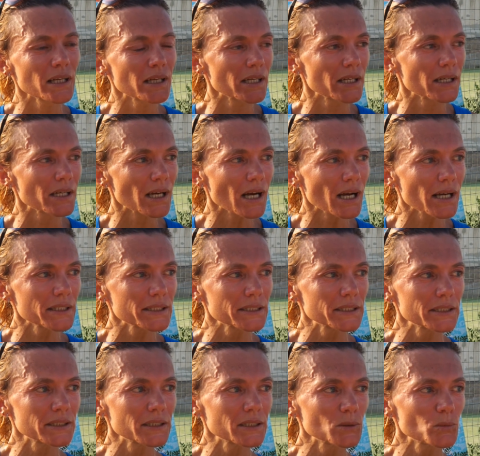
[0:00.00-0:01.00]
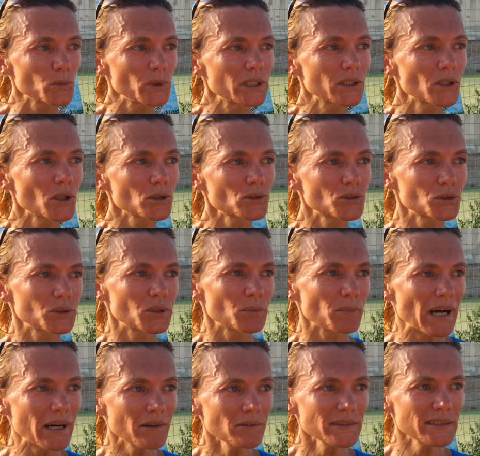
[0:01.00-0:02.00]
I will go to the
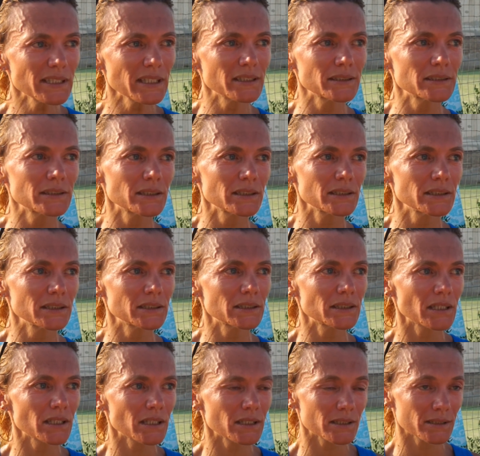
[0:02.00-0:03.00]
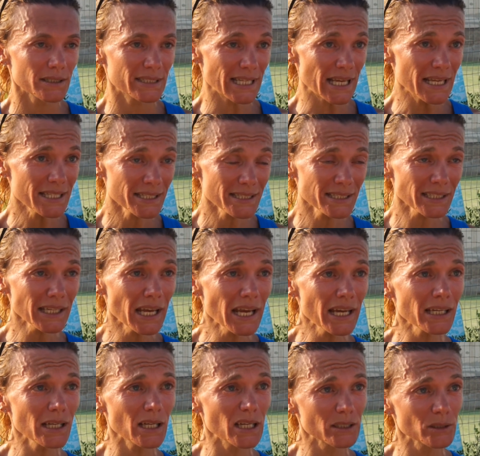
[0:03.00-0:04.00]
mountain in
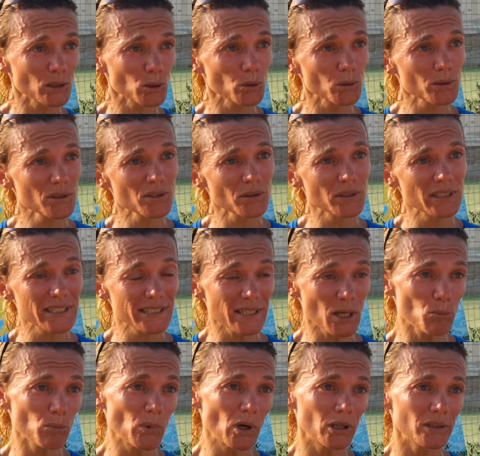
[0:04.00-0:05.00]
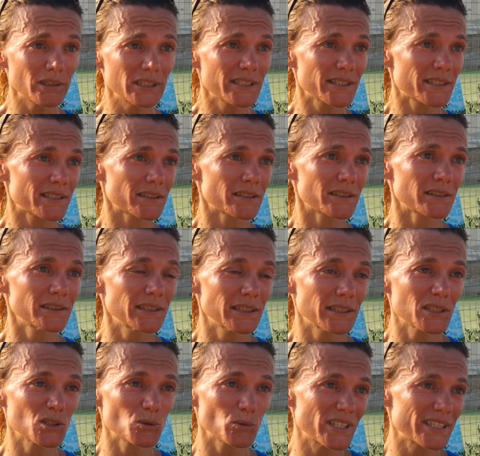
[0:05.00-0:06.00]
Sestria and also in St. Moritz
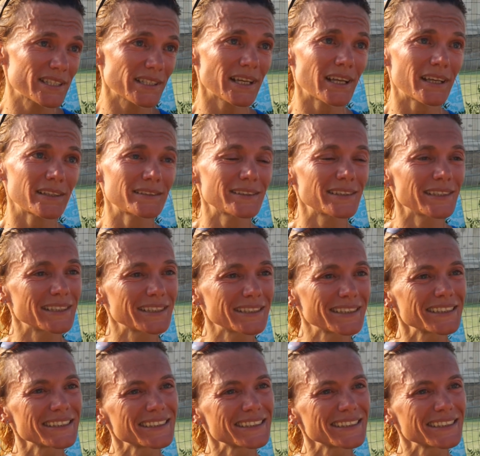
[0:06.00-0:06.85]
in Switzerland.